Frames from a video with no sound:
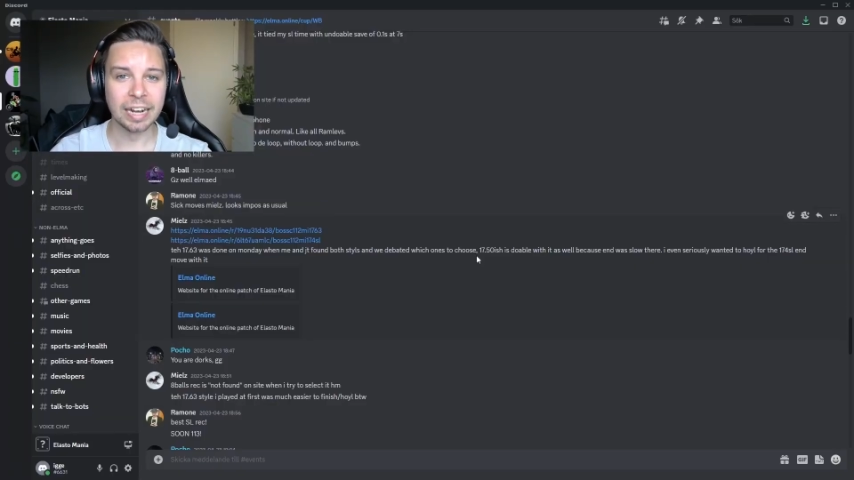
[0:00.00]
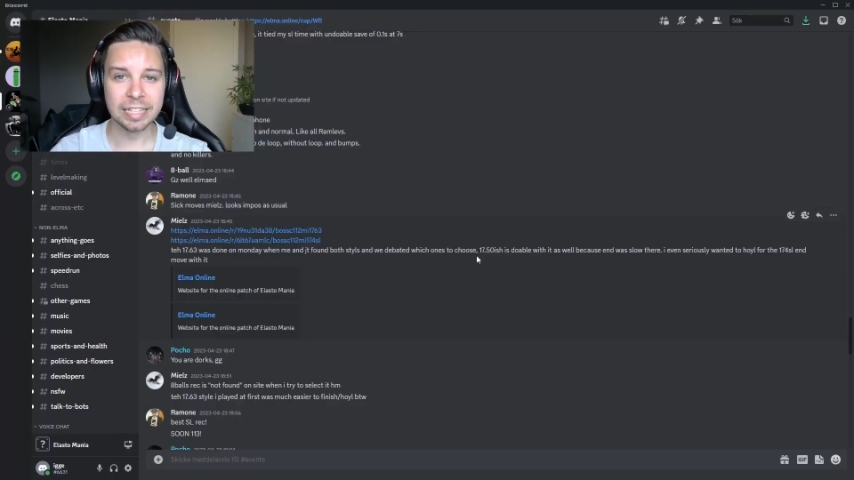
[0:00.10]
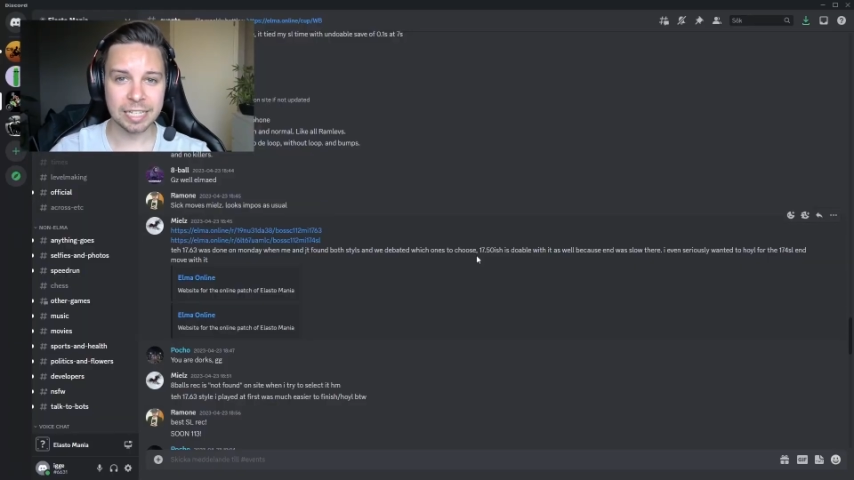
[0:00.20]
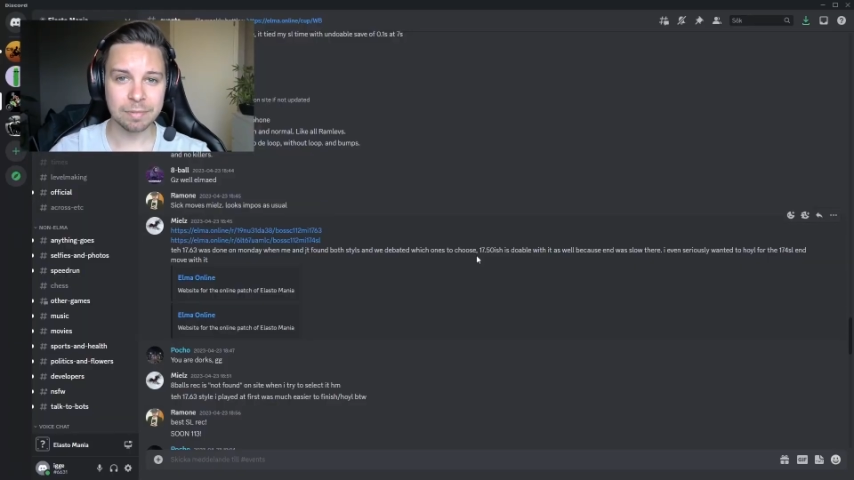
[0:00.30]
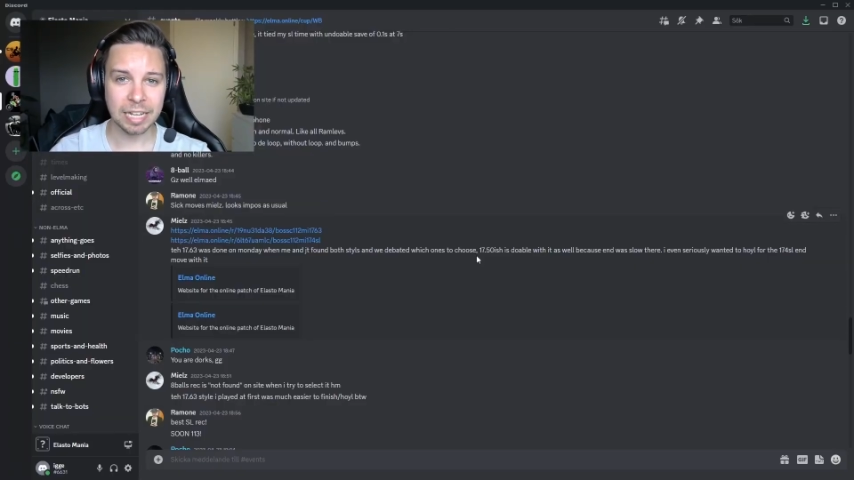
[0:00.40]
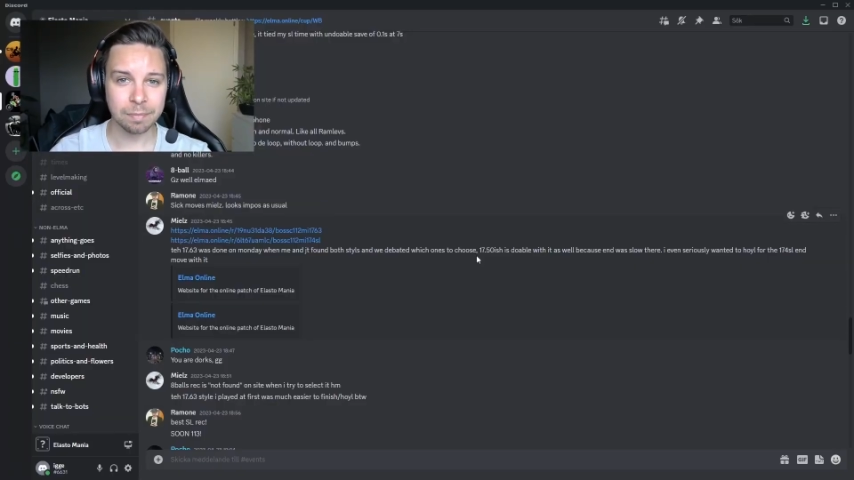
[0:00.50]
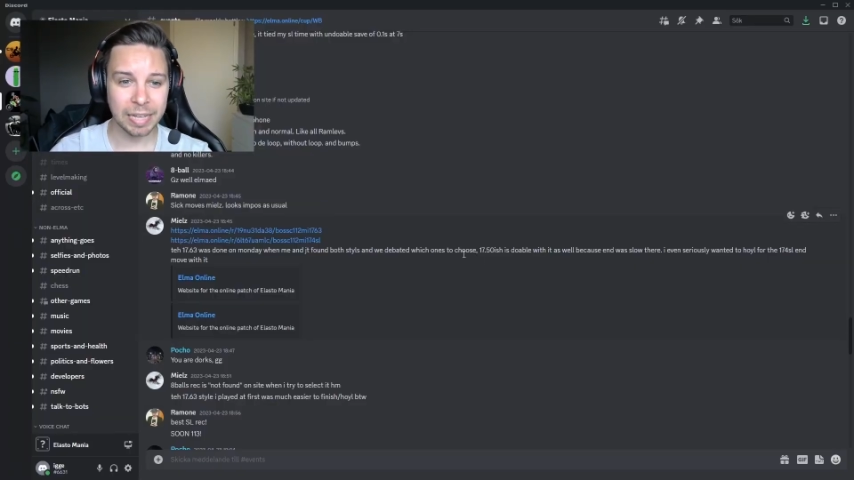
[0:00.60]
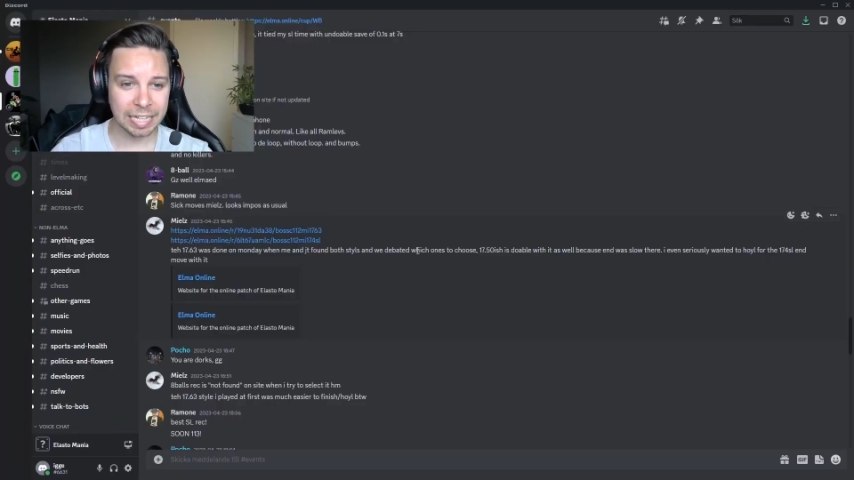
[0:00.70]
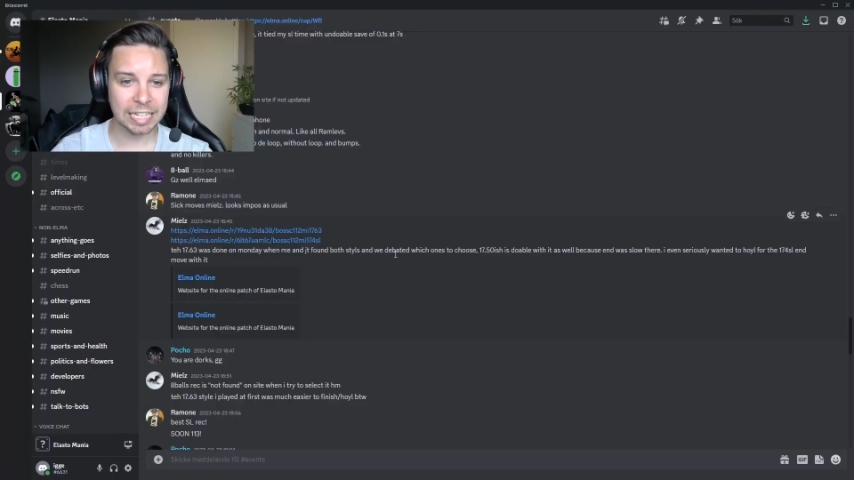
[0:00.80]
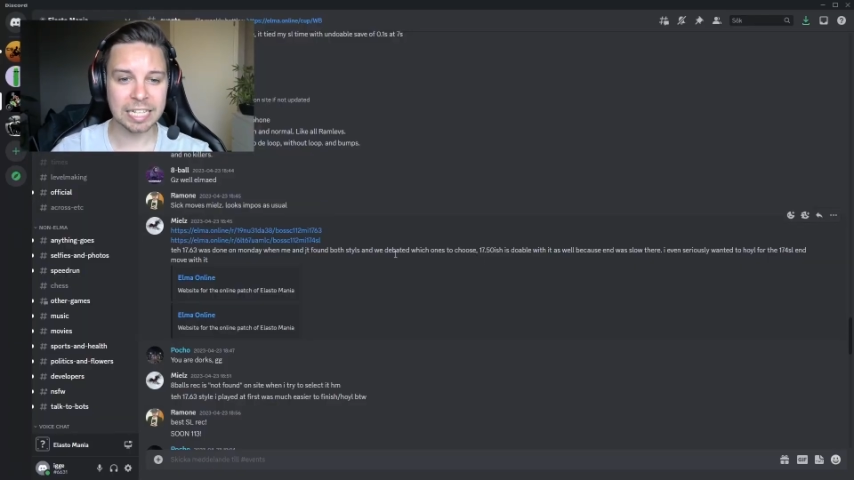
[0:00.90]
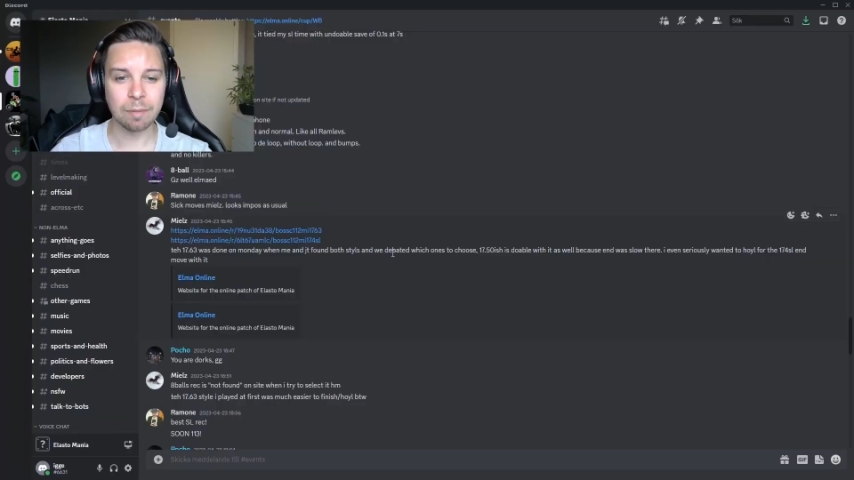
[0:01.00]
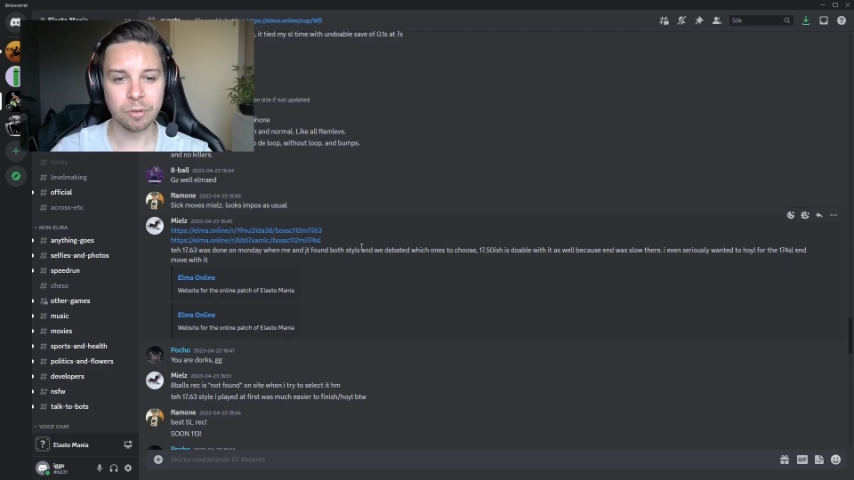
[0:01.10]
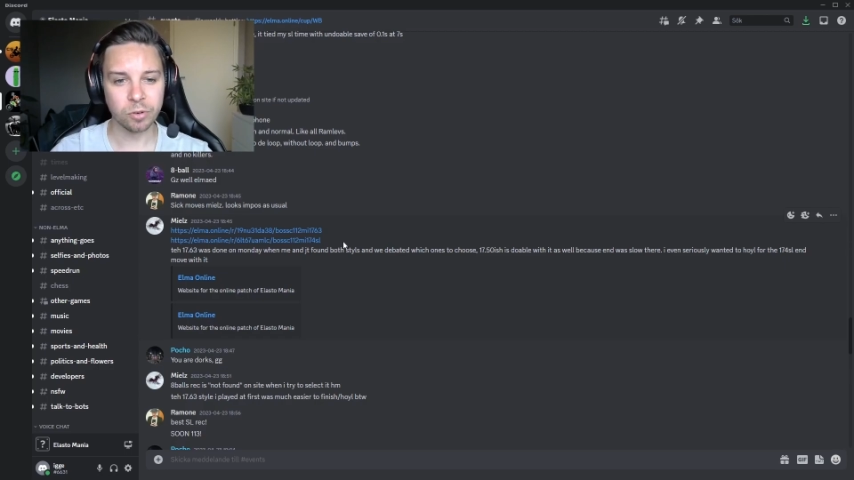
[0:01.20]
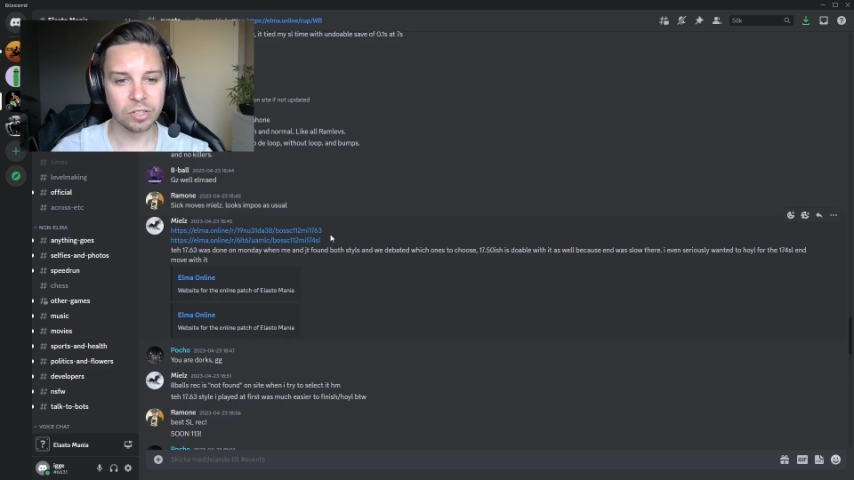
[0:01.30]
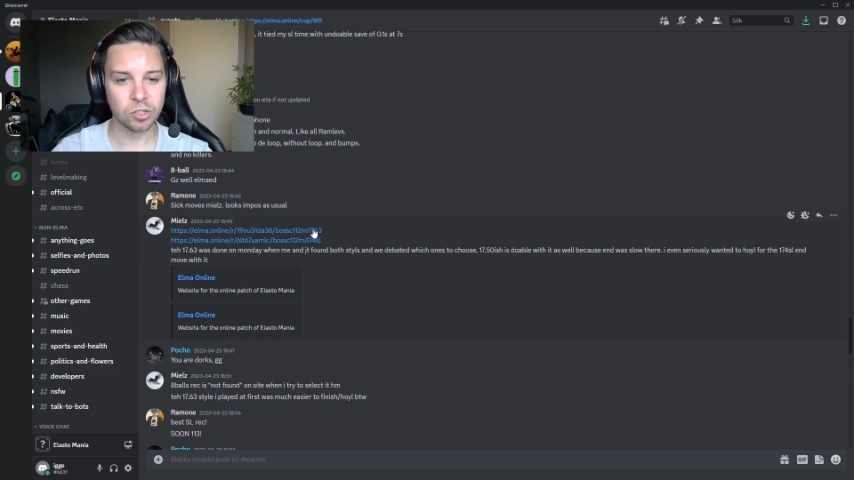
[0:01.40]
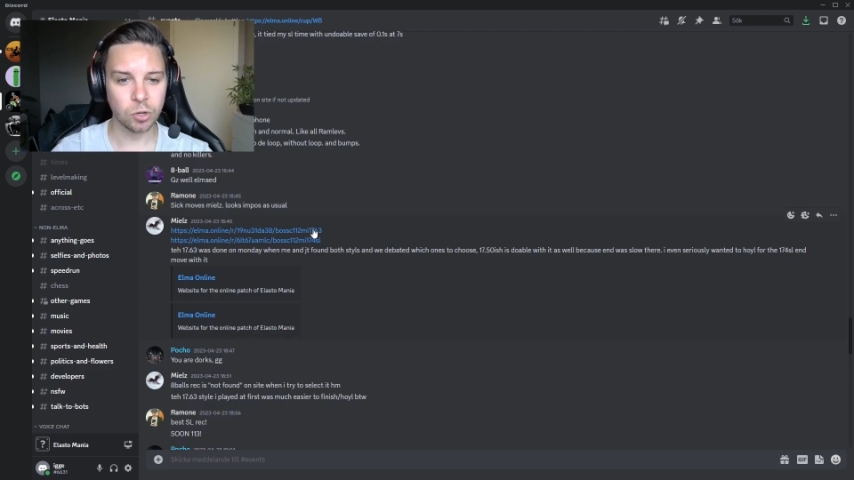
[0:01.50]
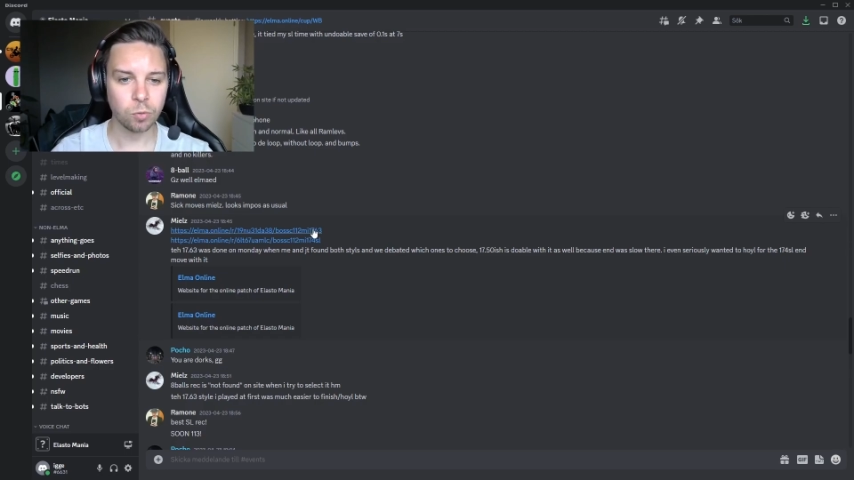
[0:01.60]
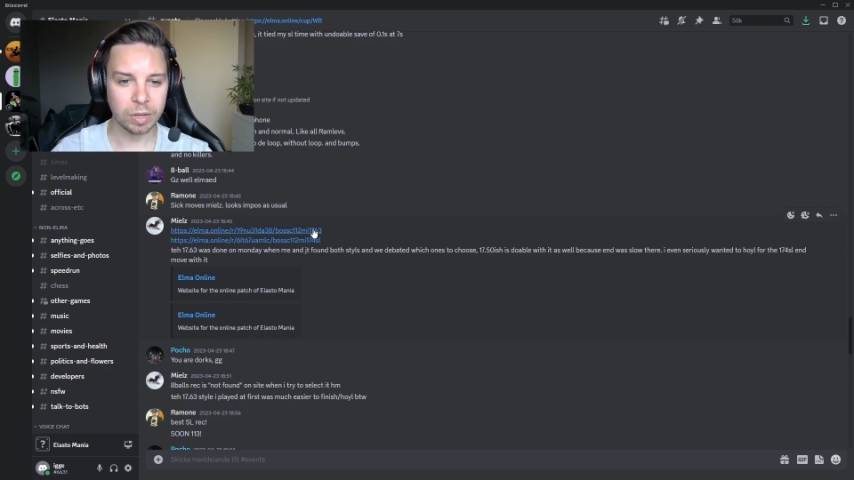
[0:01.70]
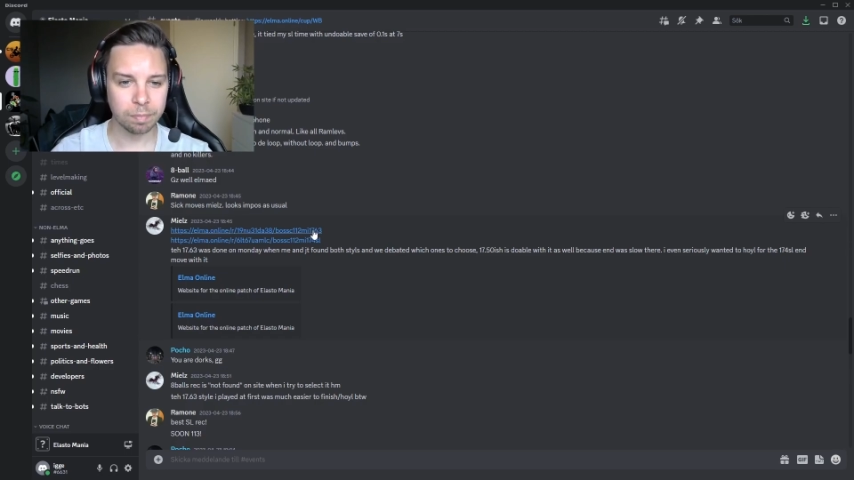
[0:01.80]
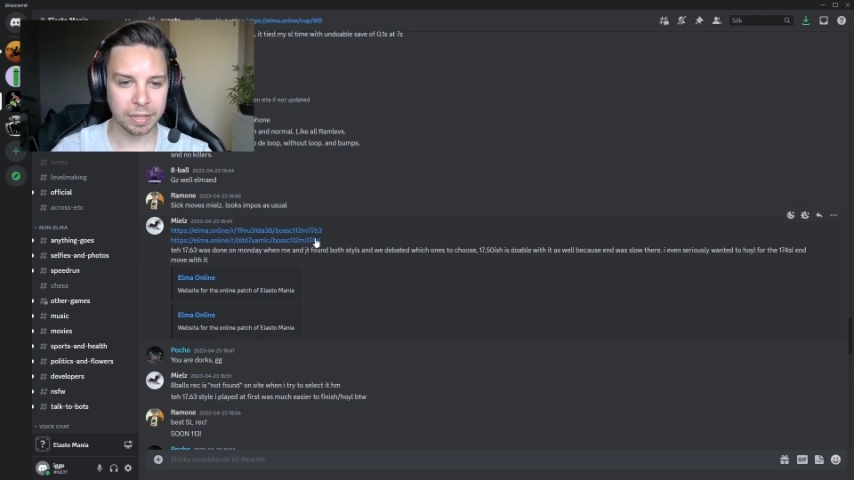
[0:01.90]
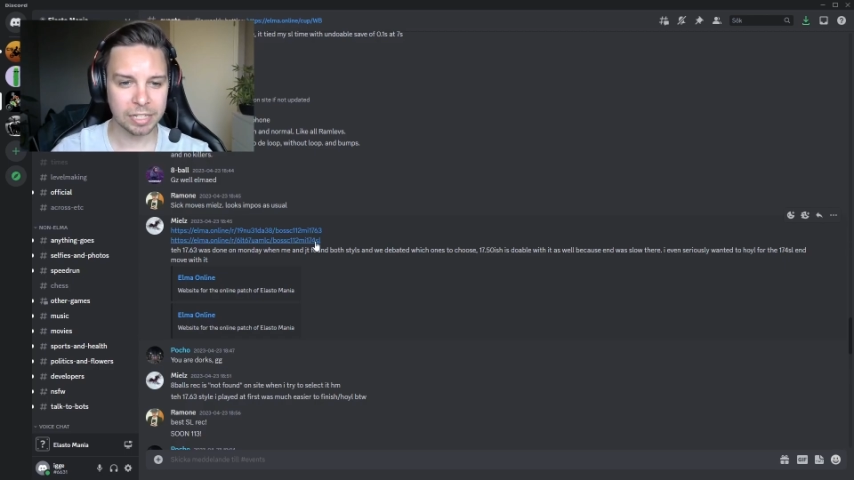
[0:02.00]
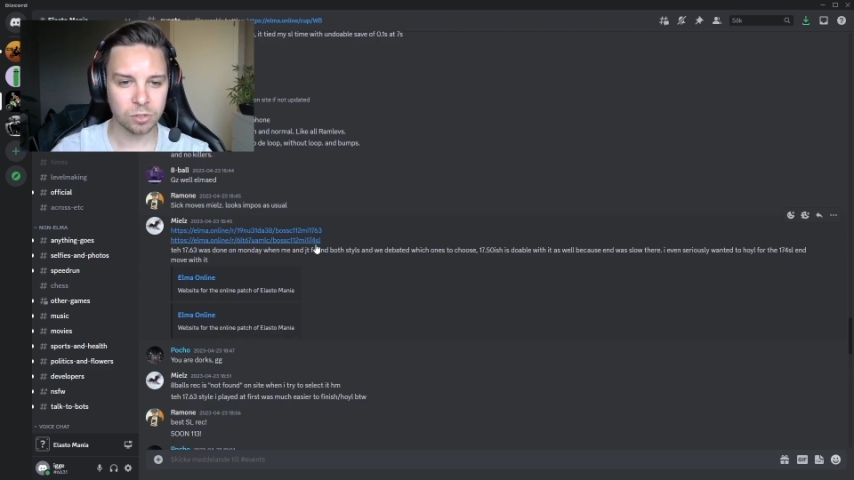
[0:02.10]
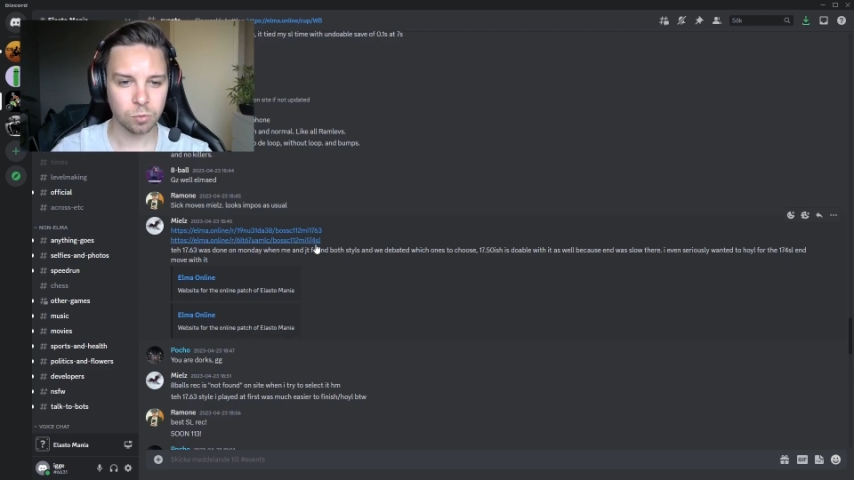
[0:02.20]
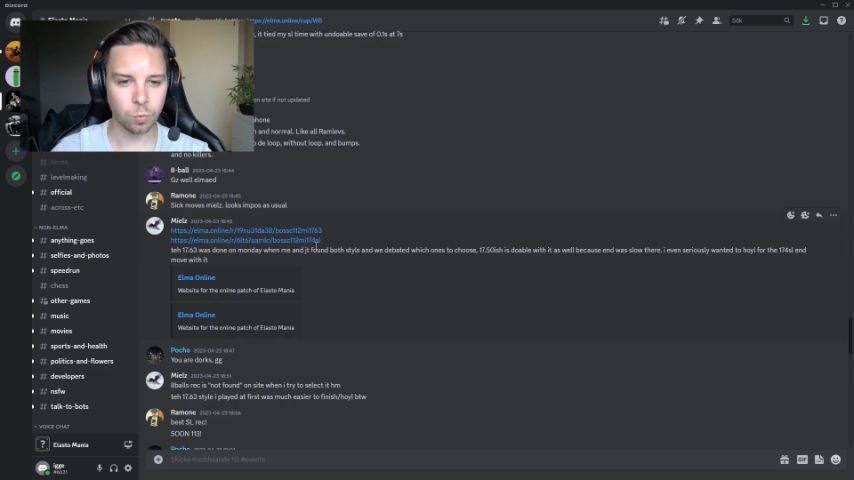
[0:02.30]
And it seems like Mielz has uploaded 2 replays,